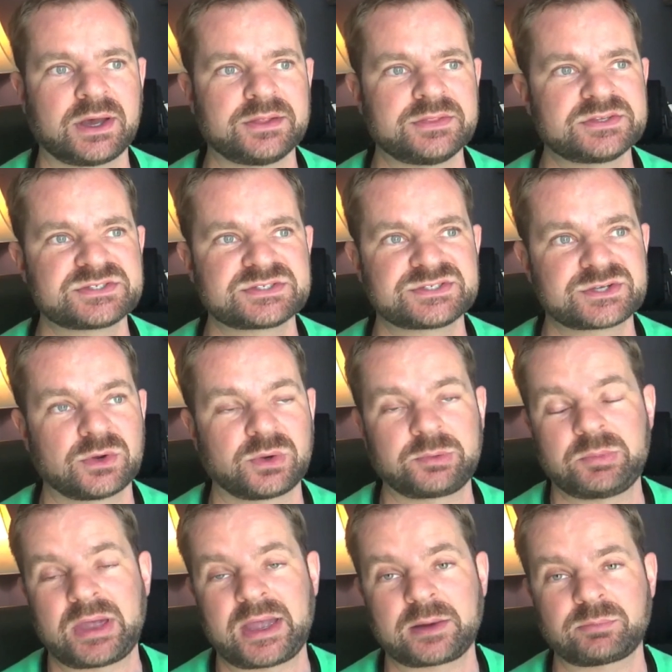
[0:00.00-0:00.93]
this is going
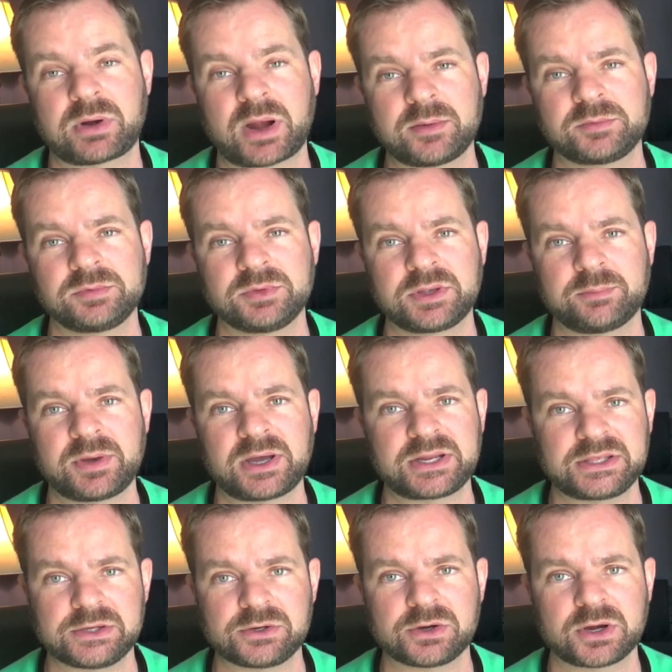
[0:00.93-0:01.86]
back probably about a
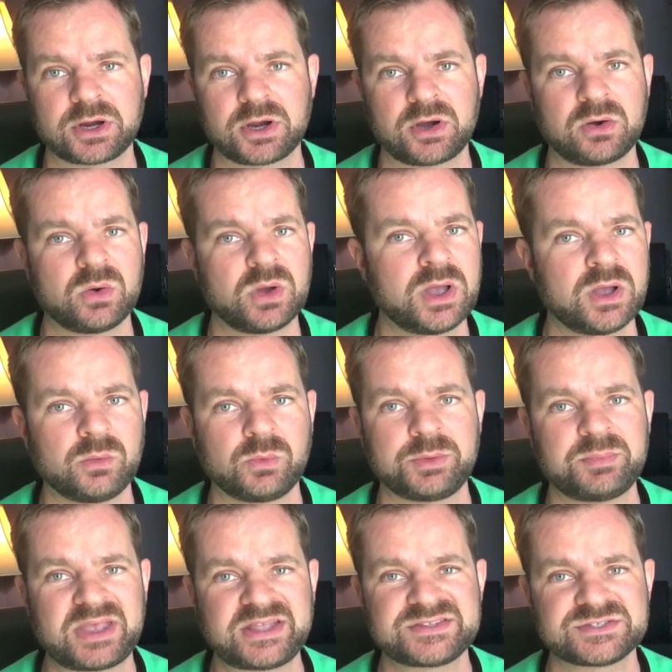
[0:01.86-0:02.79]
year ago. We
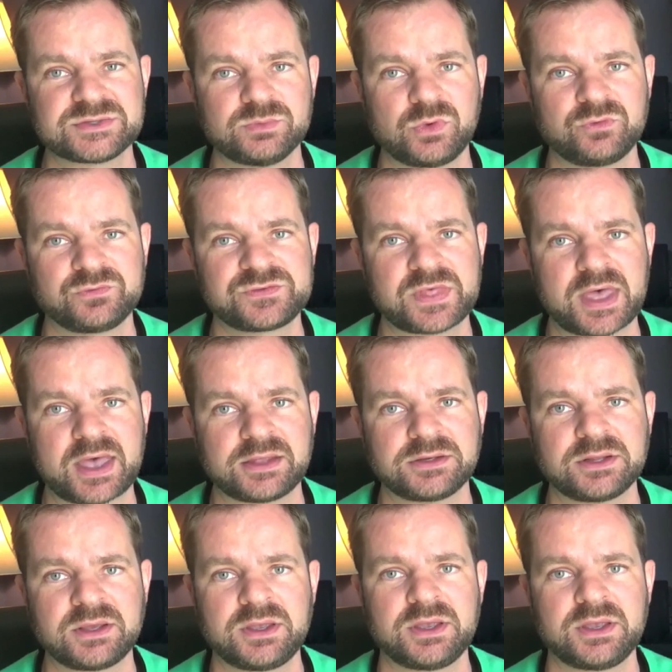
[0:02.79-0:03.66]
made some moves then.